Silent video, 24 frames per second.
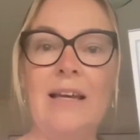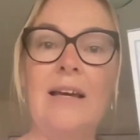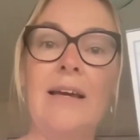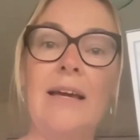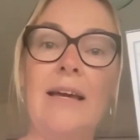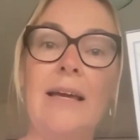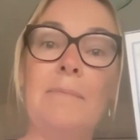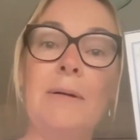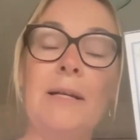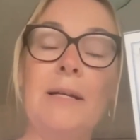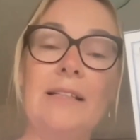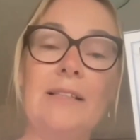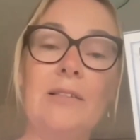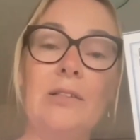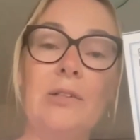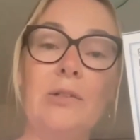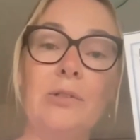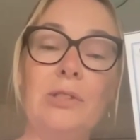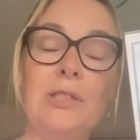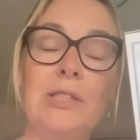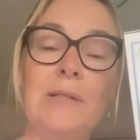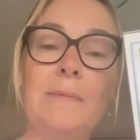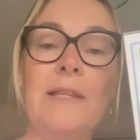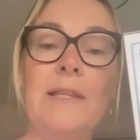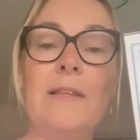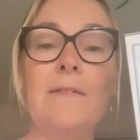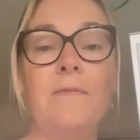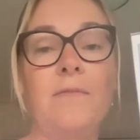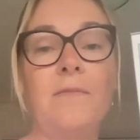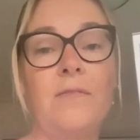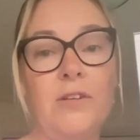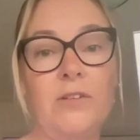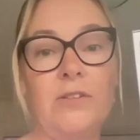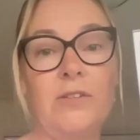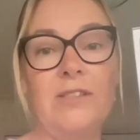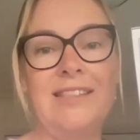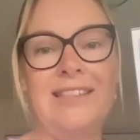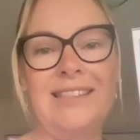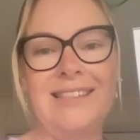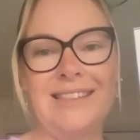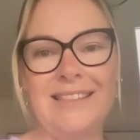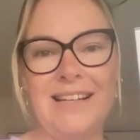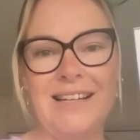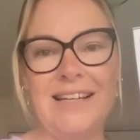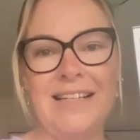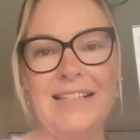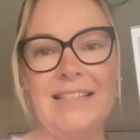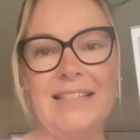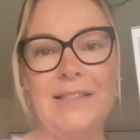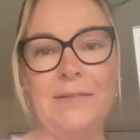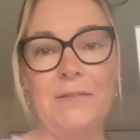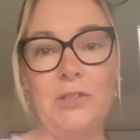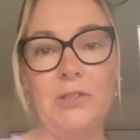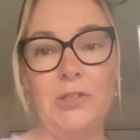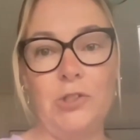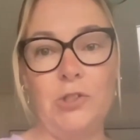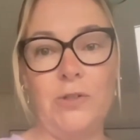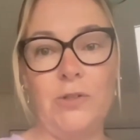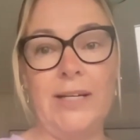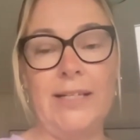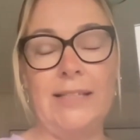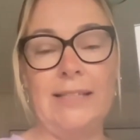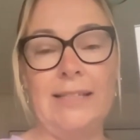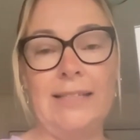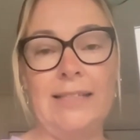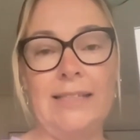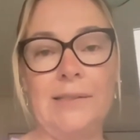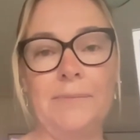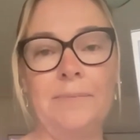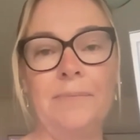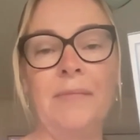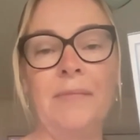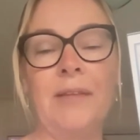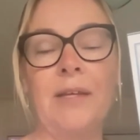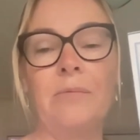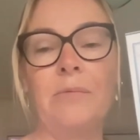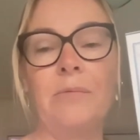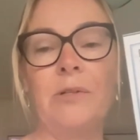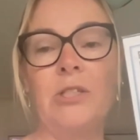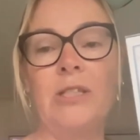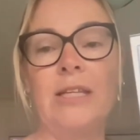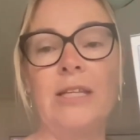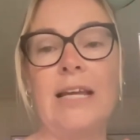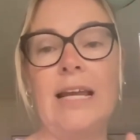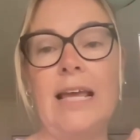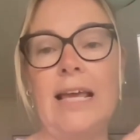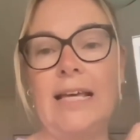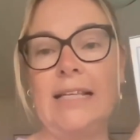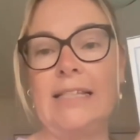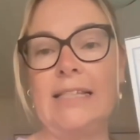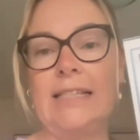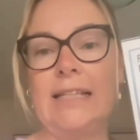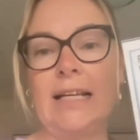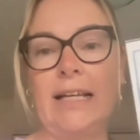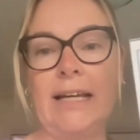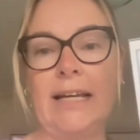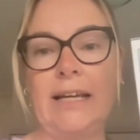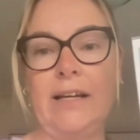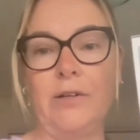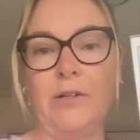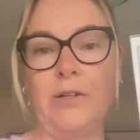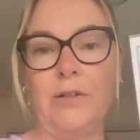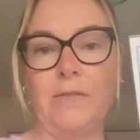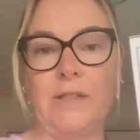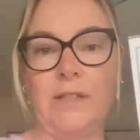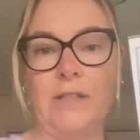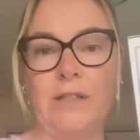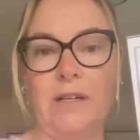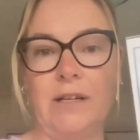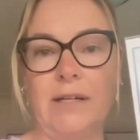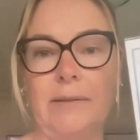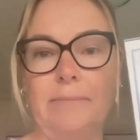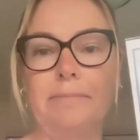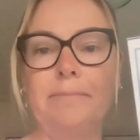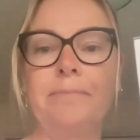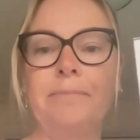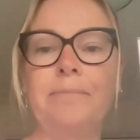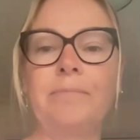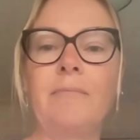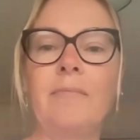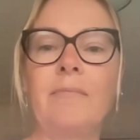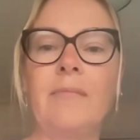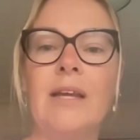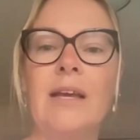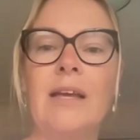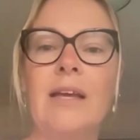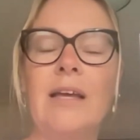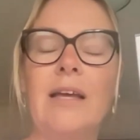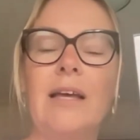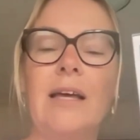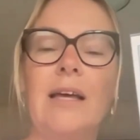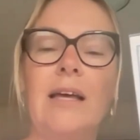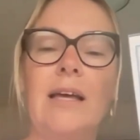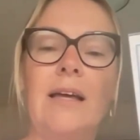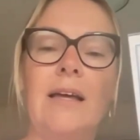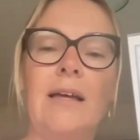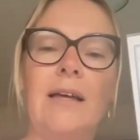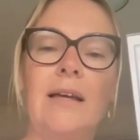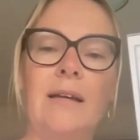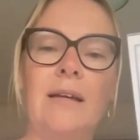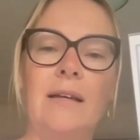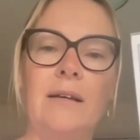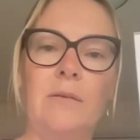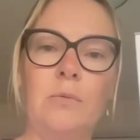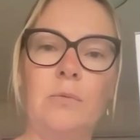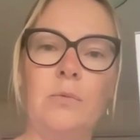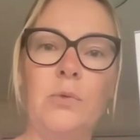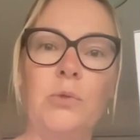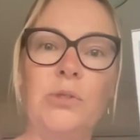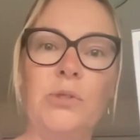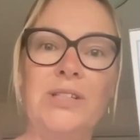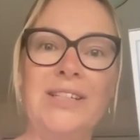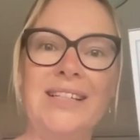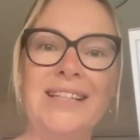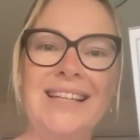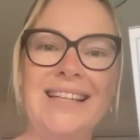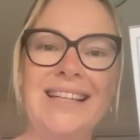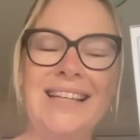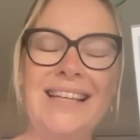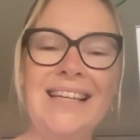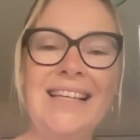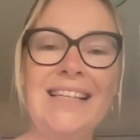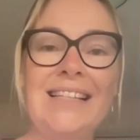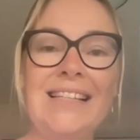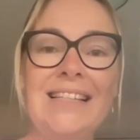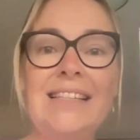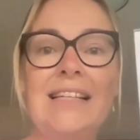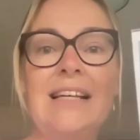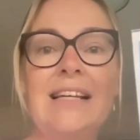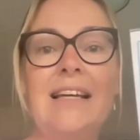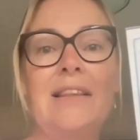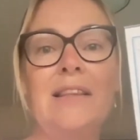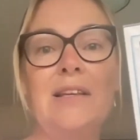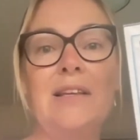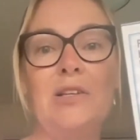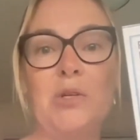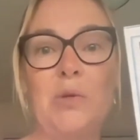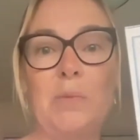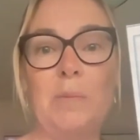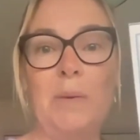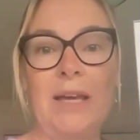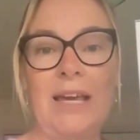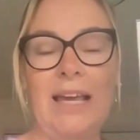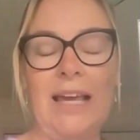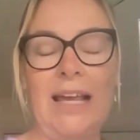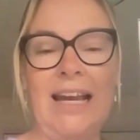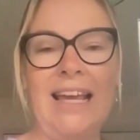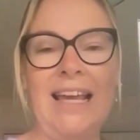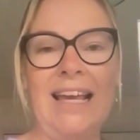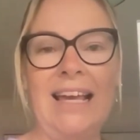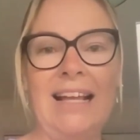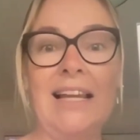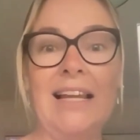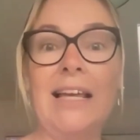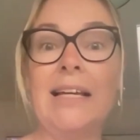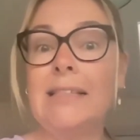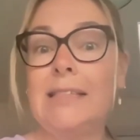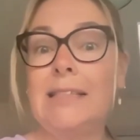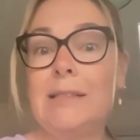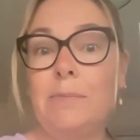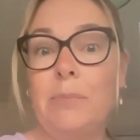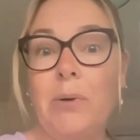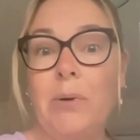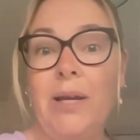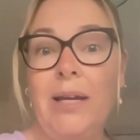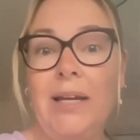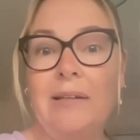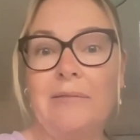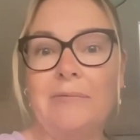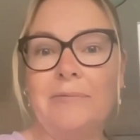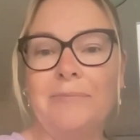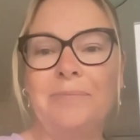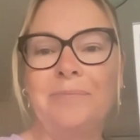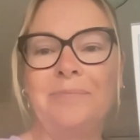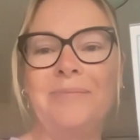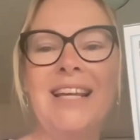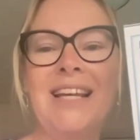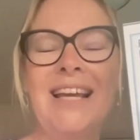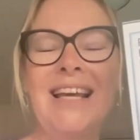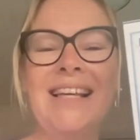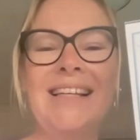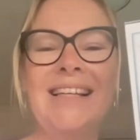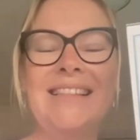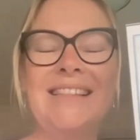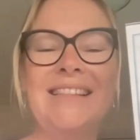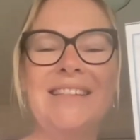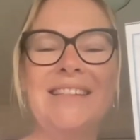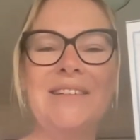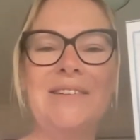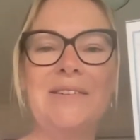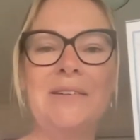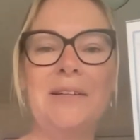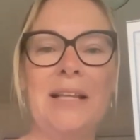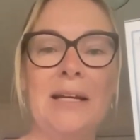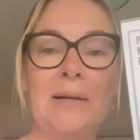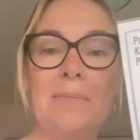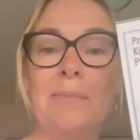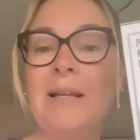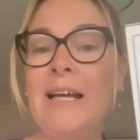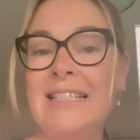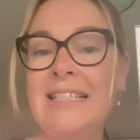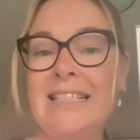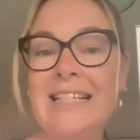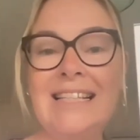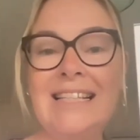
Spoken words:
but it could also be the first signs of stress, which then escalate over time. Wood is the new beginning, like spring. So like planting the